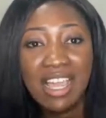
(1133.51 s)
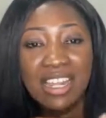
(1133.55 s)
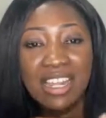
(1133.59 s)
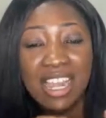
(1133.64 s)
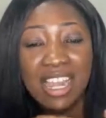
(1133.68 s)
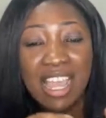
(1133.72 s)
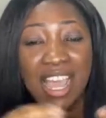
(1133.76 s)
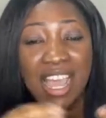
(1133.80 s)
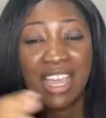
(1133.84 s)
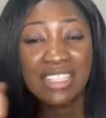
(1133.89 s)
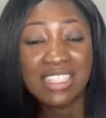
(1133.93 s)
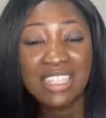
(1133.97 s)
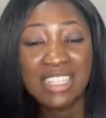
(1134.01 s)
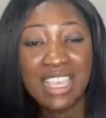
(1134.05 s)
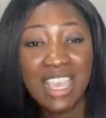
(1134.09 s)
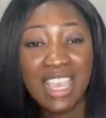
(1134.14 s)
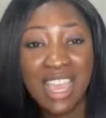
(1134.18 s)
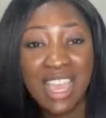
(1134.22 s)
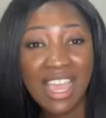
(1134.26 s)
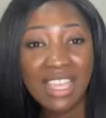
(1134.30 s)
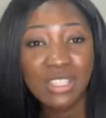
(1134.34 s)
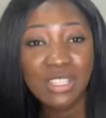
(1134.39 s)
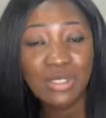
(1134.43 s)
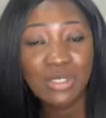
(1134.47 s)
they asked
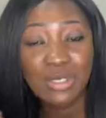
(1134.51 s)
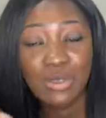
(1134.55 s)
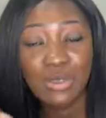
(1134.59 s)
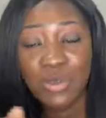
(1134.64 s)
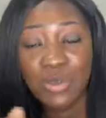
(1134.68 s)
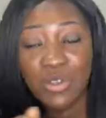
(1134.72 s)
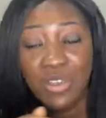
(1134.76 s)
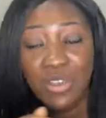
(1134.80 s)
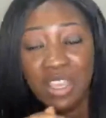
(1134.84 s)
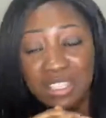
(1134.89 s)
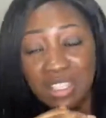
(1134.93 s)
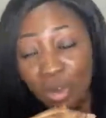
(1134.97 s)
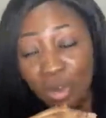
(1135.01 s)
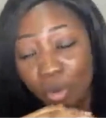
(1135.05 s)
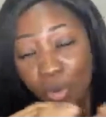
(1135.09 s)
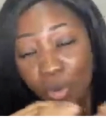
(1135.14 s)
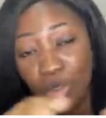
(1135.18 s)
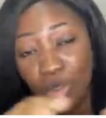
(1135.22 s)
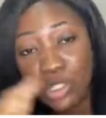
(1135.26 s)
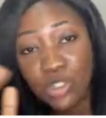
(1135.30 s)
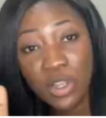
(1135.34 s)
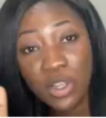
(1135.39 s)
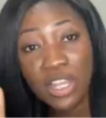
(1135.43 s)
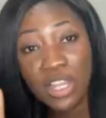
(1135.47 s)
AI to create a
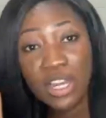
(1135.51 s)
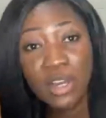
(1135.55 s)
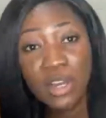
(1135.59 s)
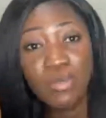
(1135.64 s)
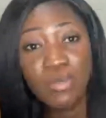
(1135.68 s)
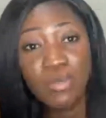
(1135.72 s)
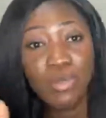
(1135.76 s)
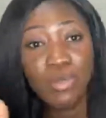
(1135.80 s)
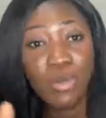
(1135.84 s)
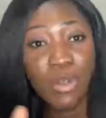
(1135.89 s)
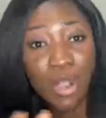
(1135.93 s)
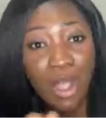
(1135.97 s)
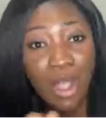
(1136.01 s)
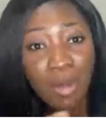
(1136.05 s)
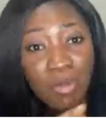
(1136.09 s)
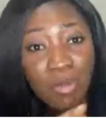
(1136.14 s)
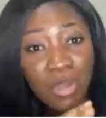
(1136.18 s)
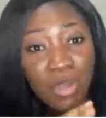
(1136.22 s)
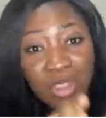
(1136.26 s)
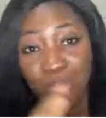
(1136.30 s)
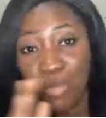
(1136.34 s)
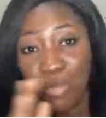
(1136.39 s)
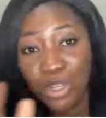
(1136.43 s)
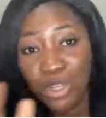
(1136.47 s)
whole training
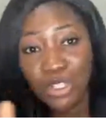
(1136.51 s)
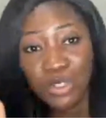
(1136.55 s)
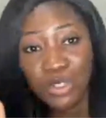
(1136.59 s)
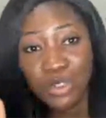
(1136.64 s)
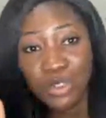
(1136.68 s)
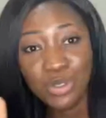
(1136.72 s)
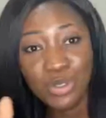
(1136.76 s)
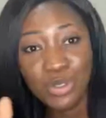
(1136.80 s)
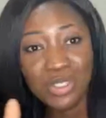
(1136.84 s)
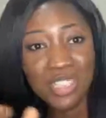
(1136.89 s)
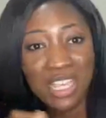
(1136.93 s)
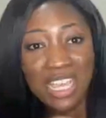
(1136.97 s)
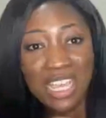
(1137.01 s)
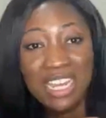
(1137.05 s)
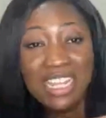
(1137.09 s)
program with modules,